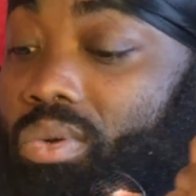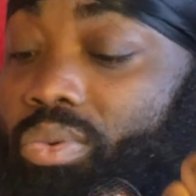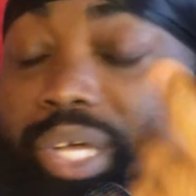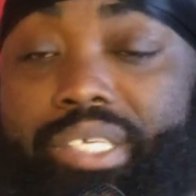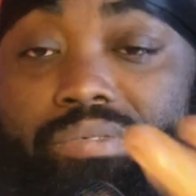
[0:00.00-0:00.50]

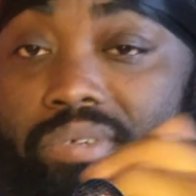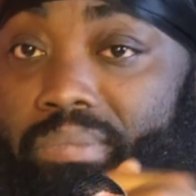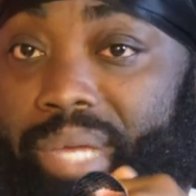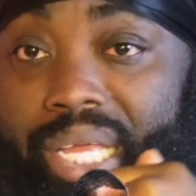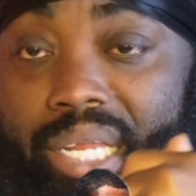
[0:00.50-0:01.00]
wasteful,
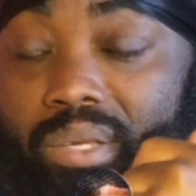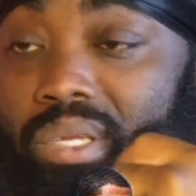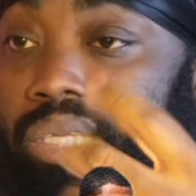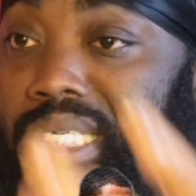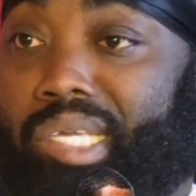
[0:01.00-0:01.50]
man.
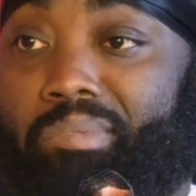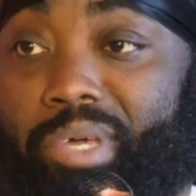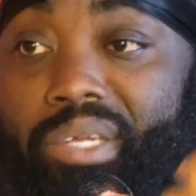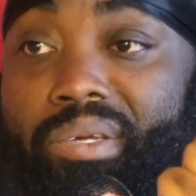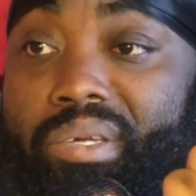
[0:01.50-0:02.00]
You need to get
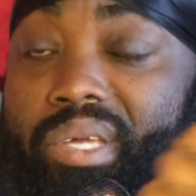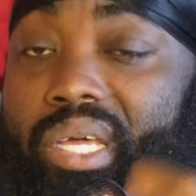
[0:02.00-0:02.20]
better.